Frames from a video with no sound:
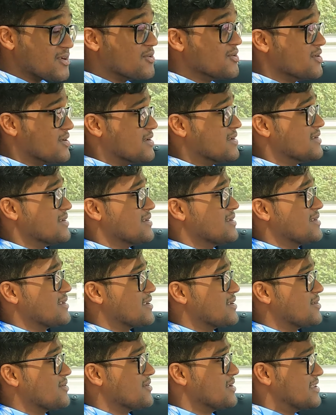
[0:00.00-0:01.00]
good,
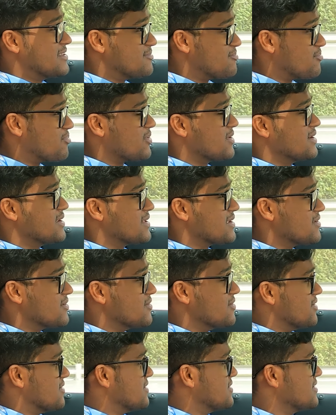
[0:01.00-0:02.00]
you know, it's pretty
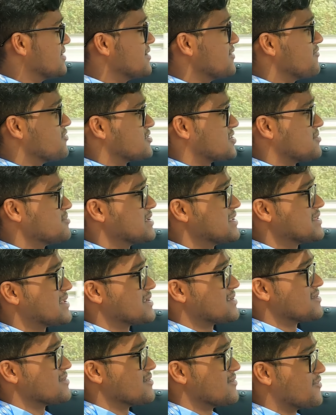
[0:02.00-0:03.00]
good. For something
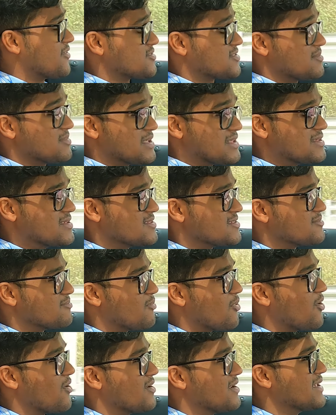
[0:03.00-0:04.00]
this
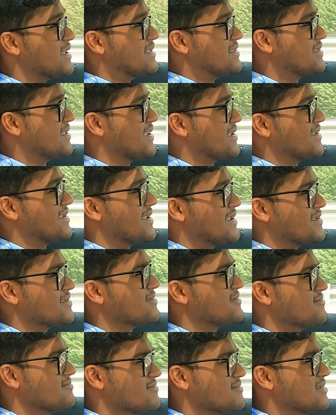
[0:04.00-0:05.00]
small, it
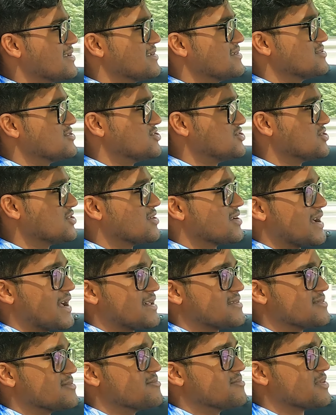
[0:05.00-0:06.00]
sure
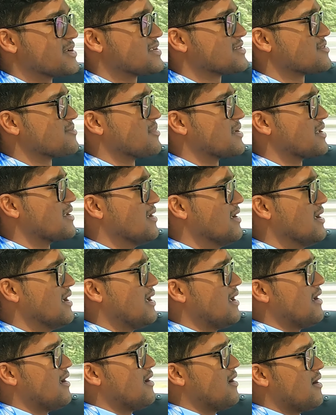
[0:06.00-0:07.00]
has impressed me.
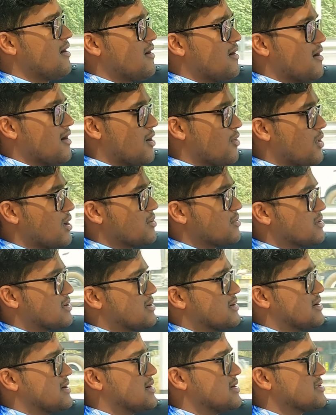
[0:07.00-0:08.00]

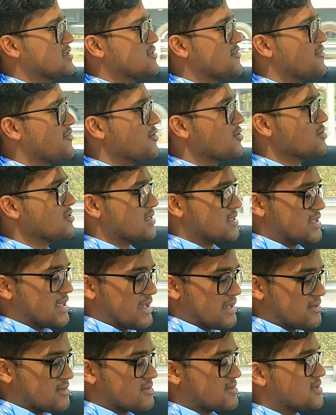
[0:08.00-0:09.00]
However, there's a few
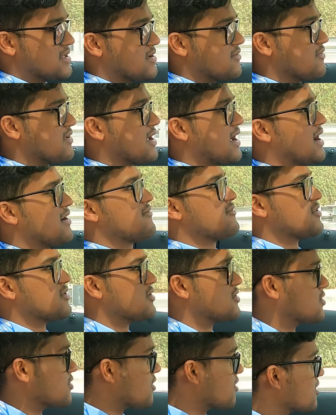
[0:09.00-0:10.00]
things that we have to
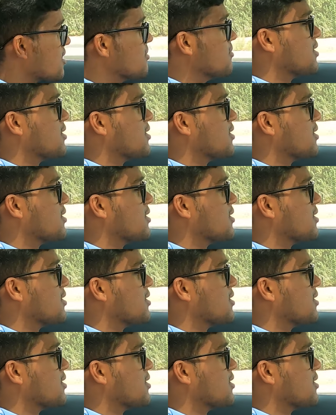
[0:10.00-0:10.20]
talk